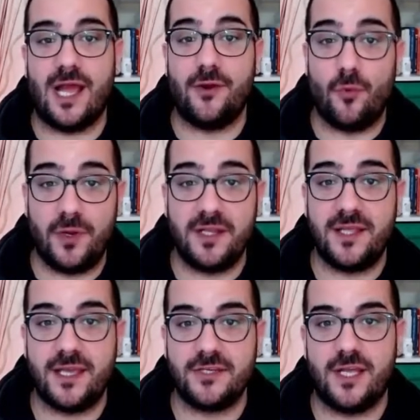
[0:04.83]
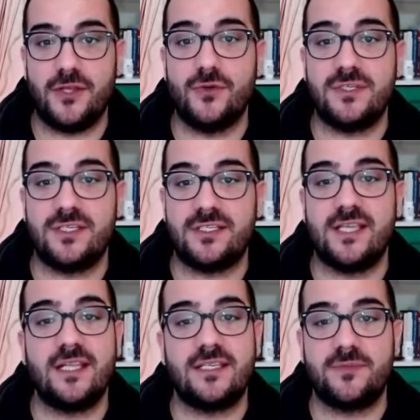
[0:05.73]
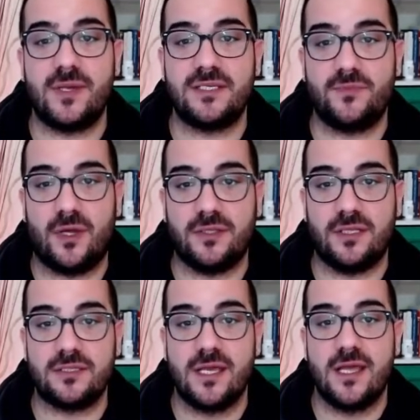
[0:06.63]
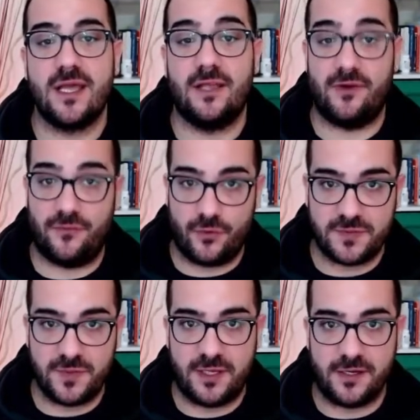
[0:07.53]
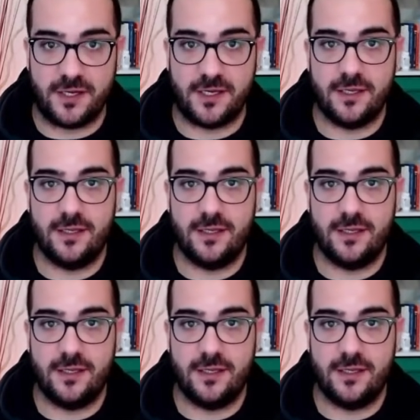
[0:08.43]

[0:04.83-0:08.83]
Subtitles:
anomaly detection using state space models and reinforcement learning.